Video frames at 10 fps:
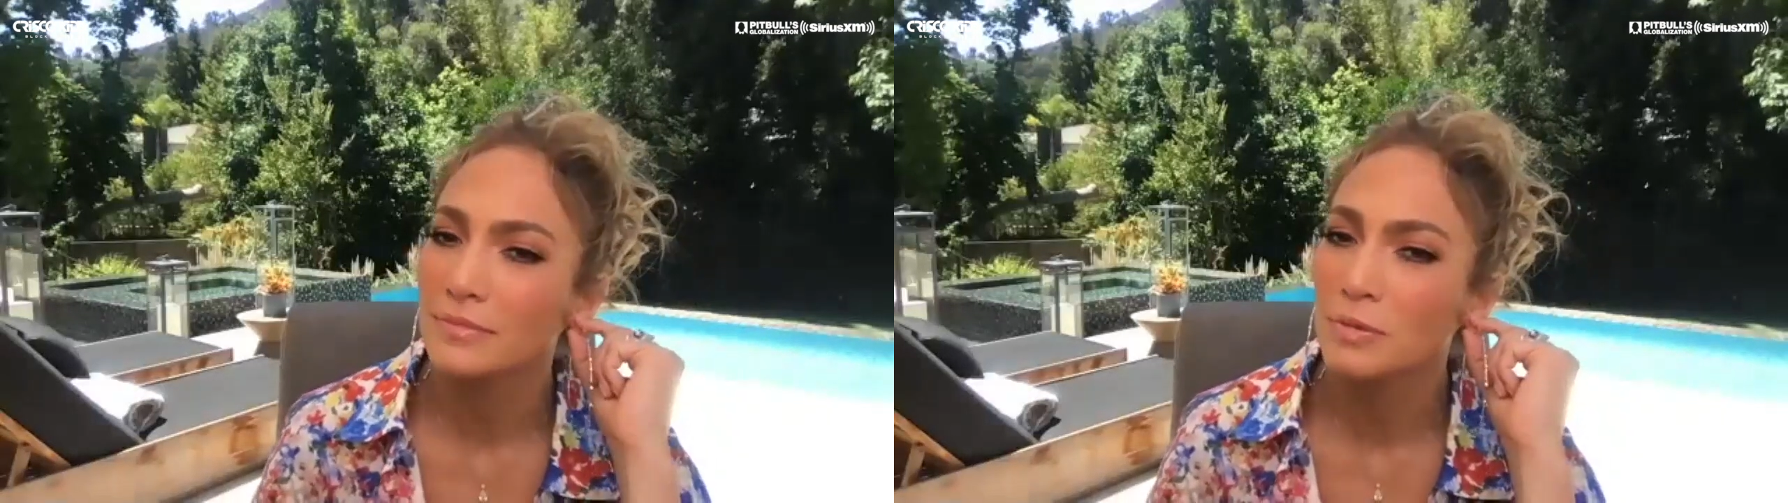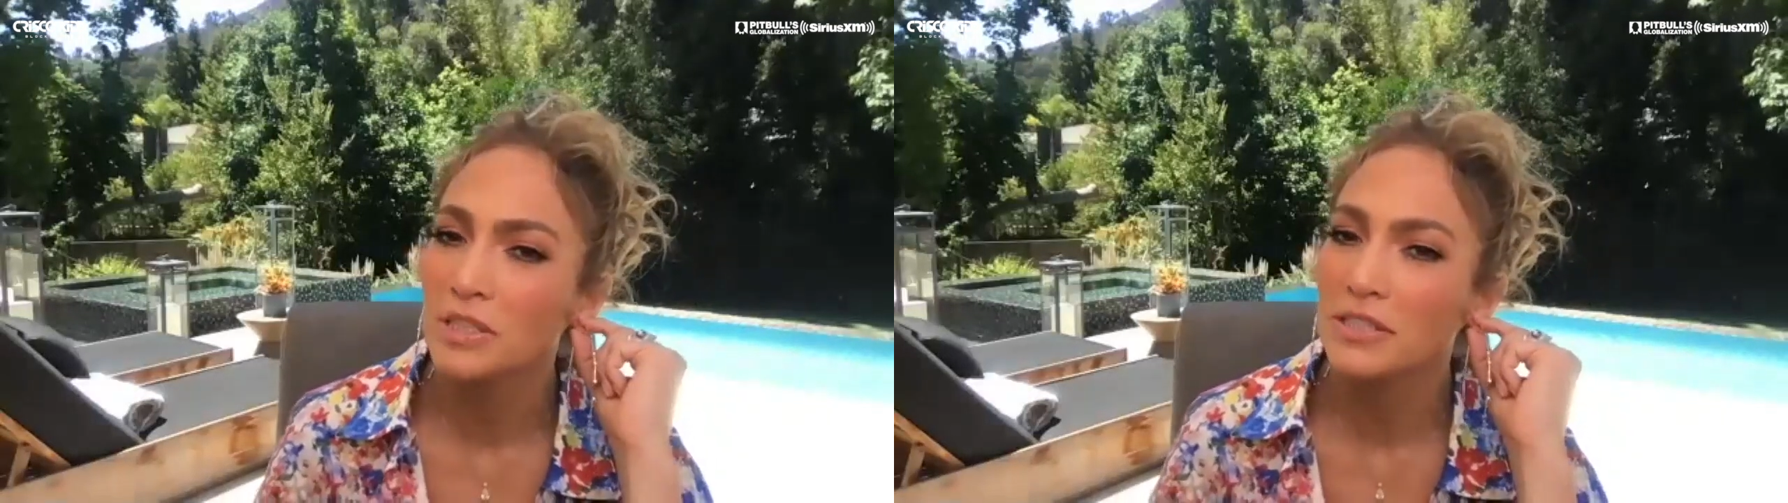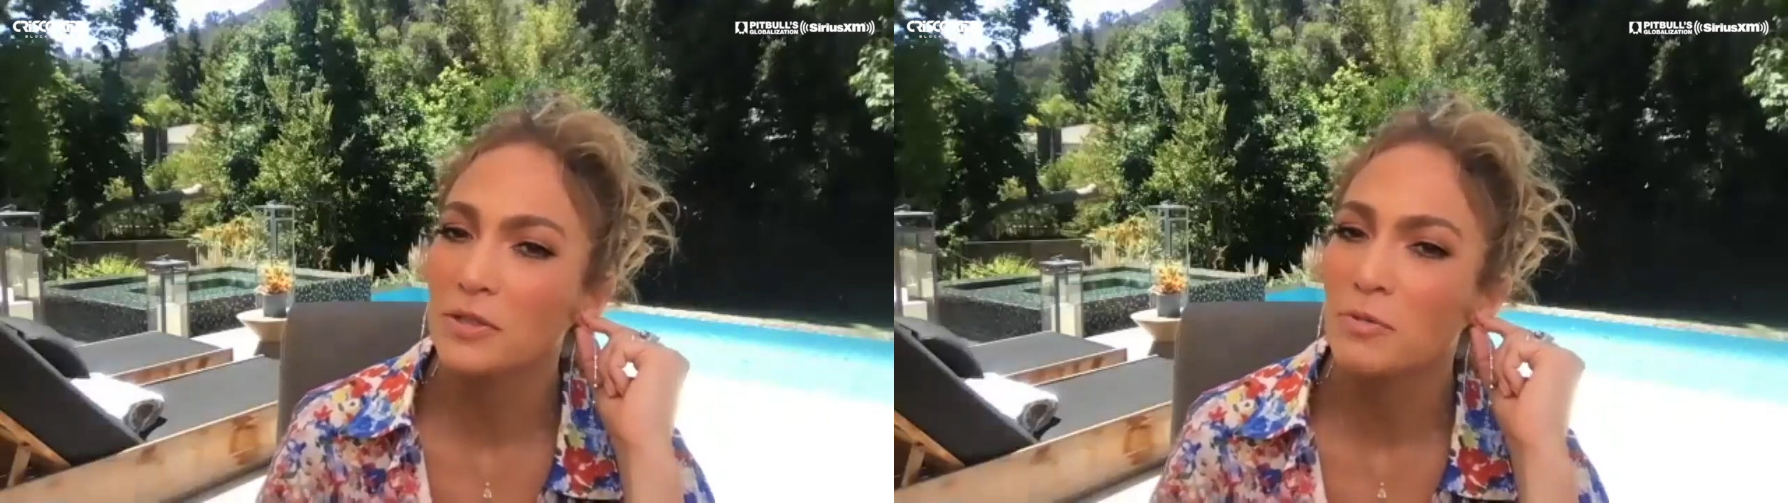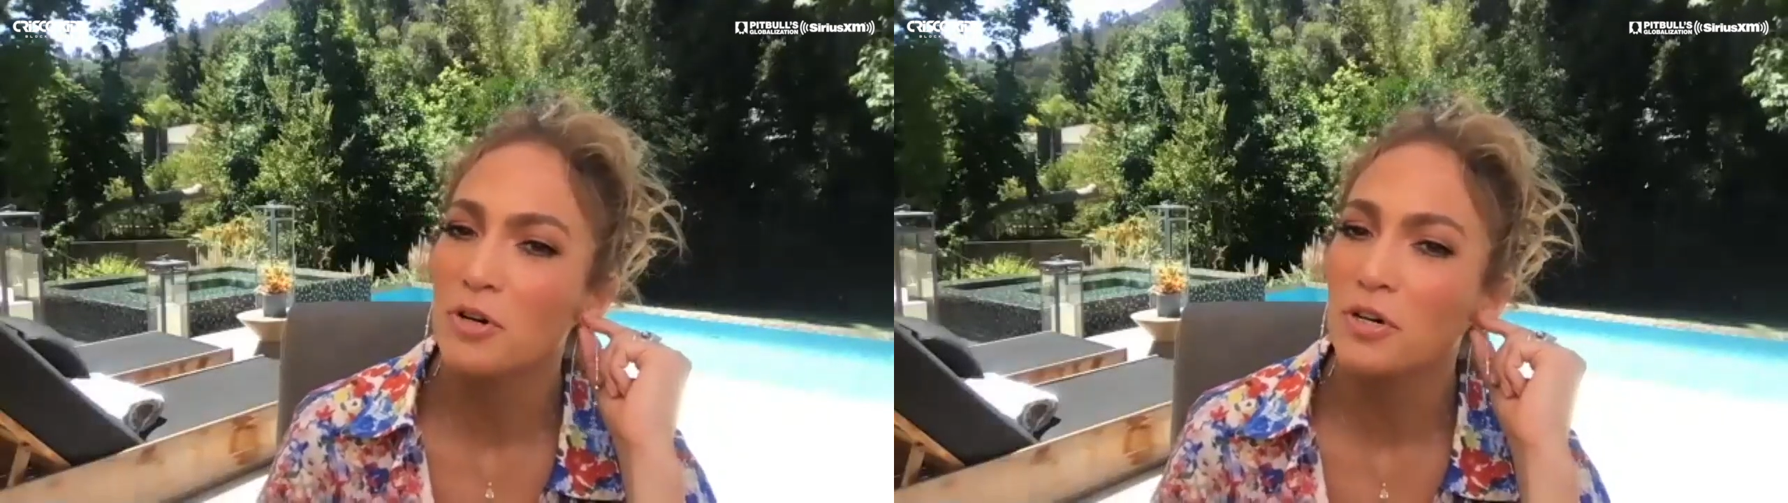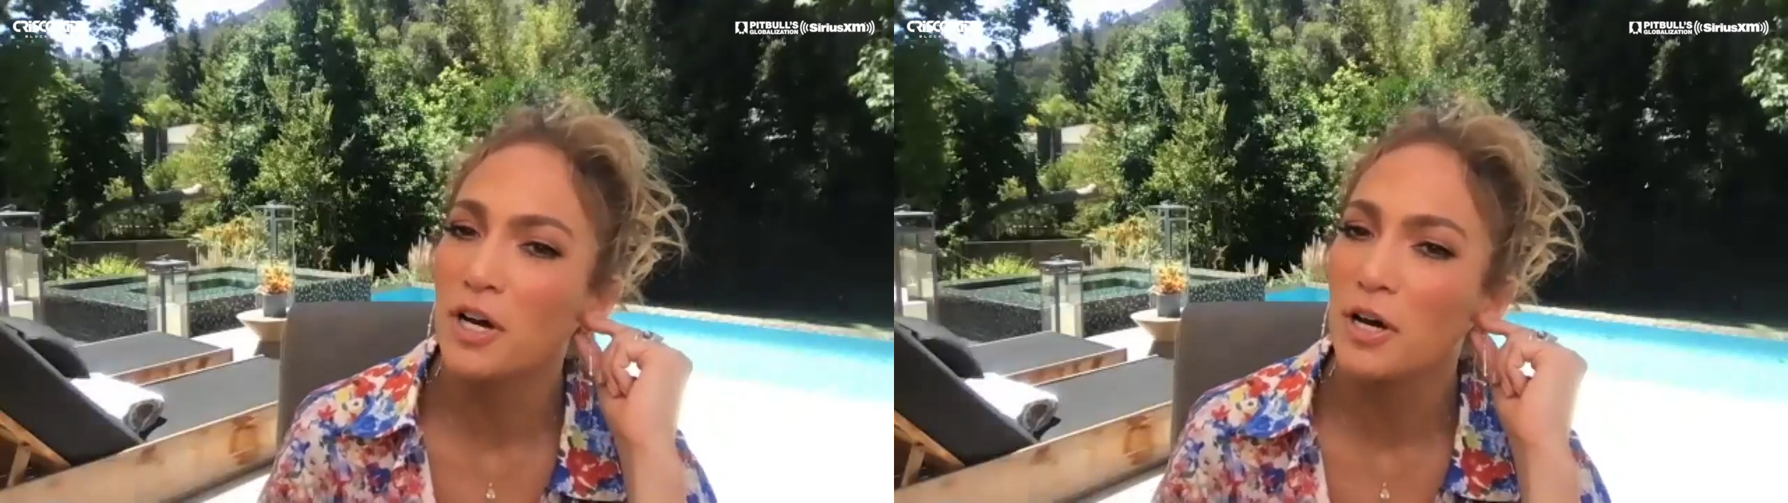When we did the
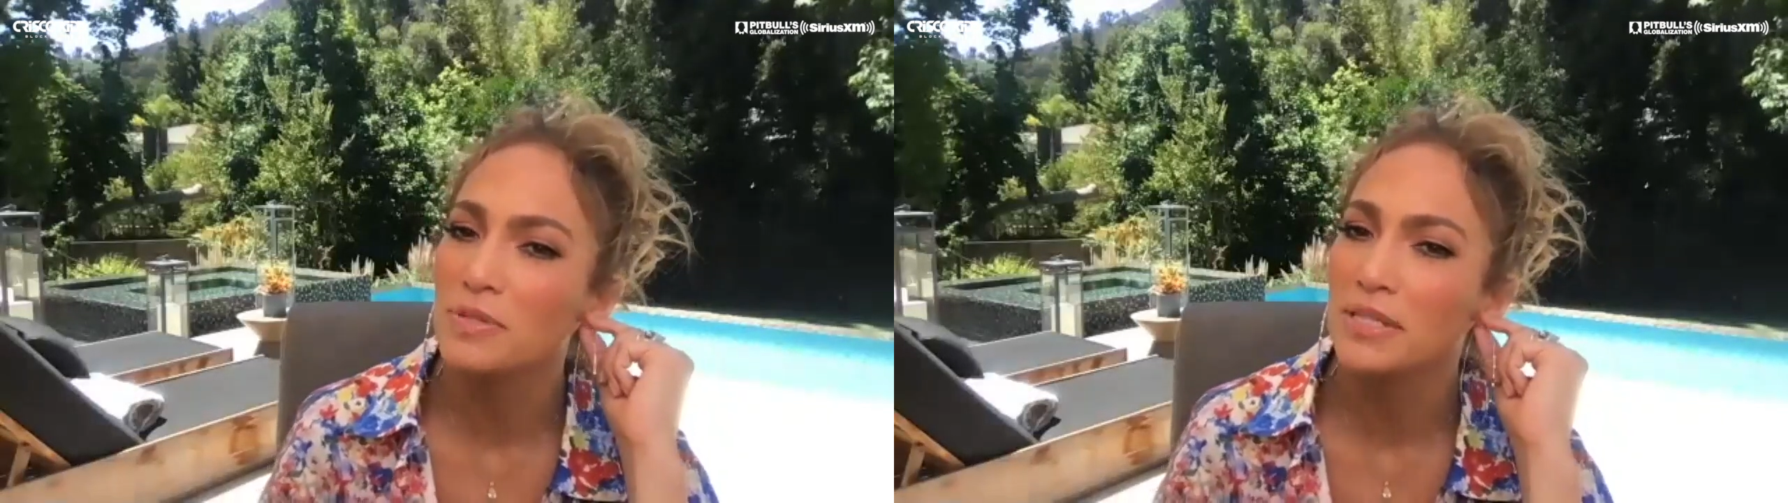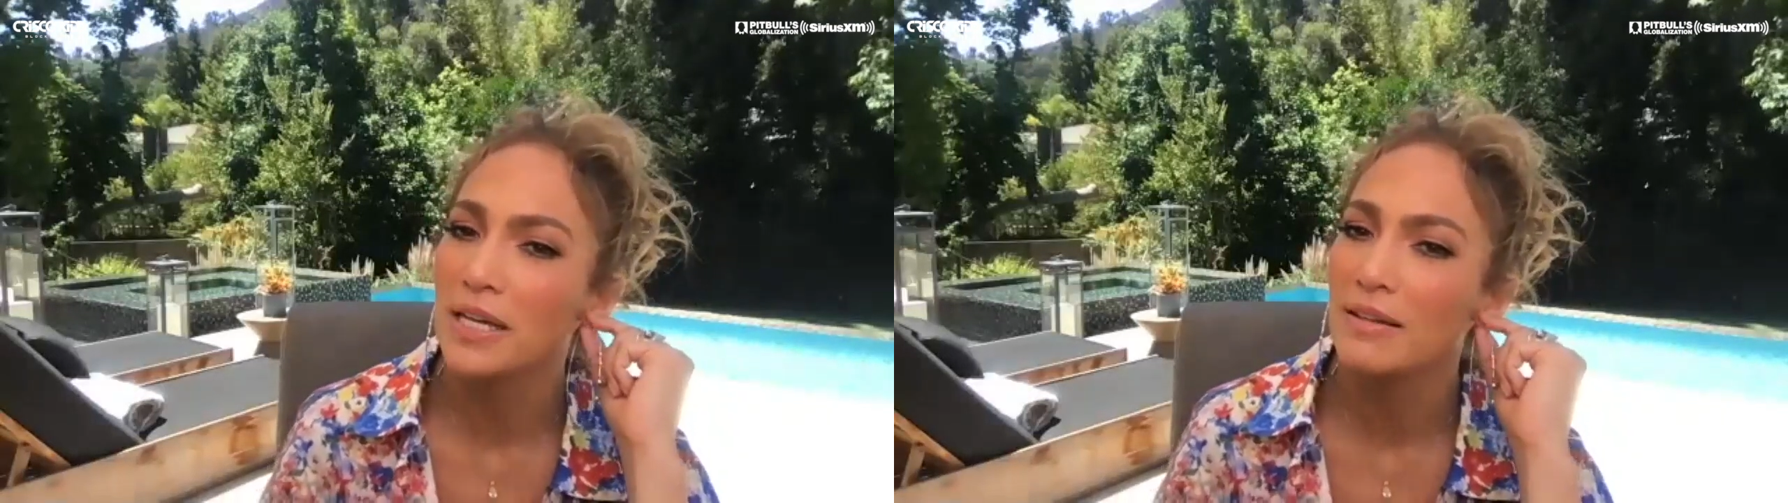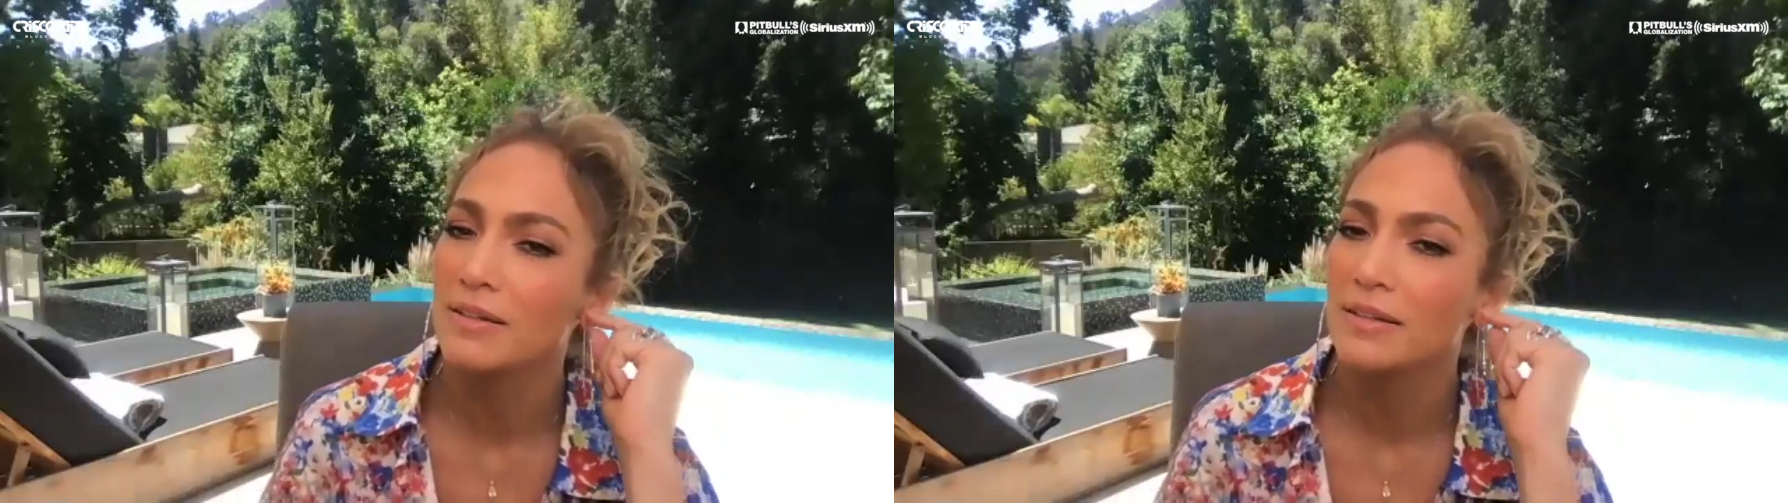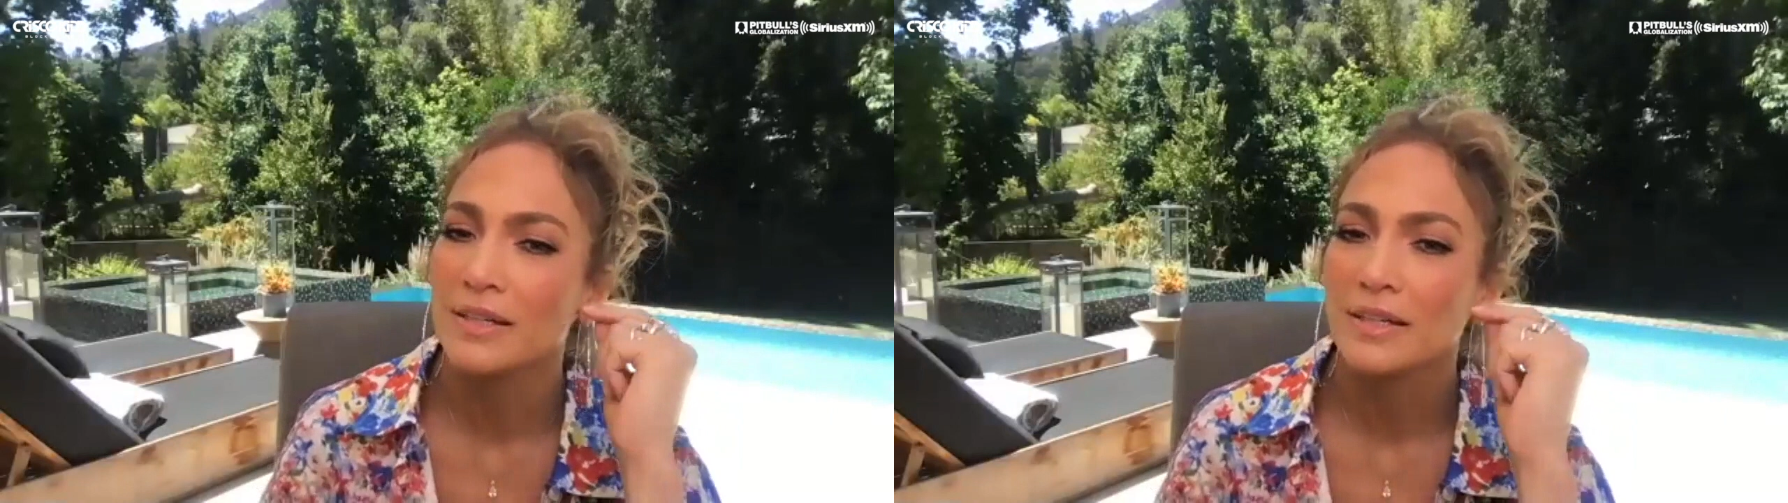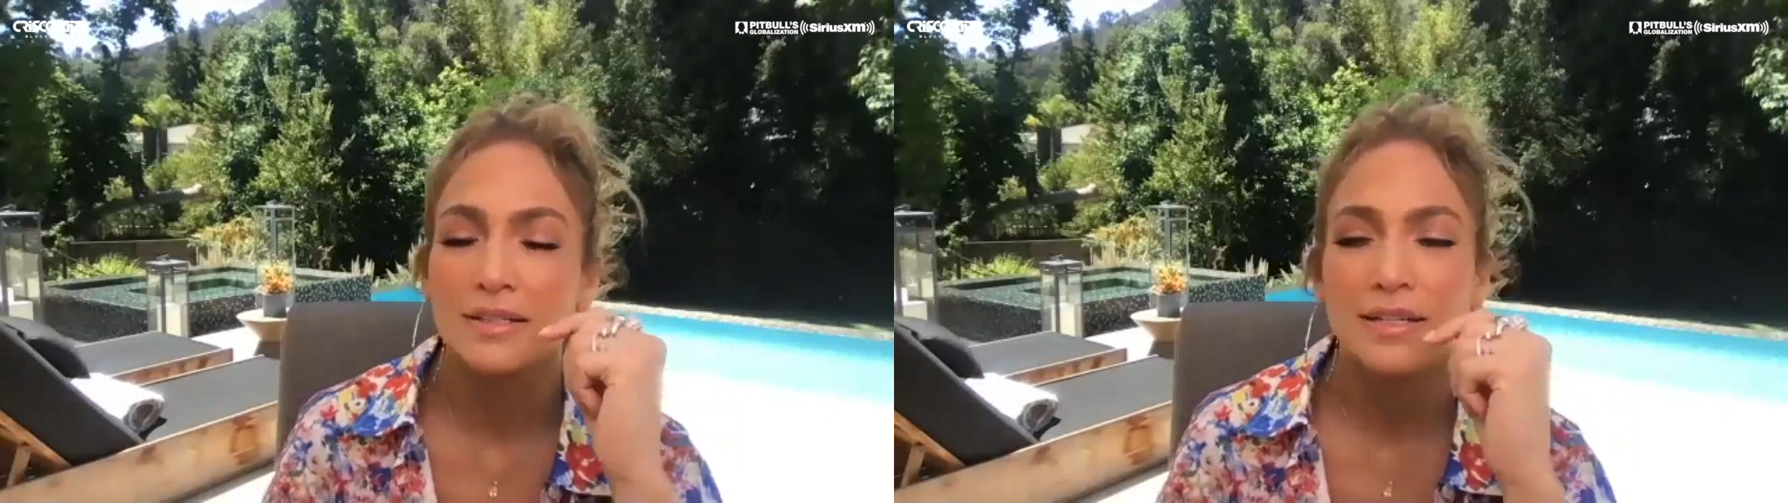World Cup together.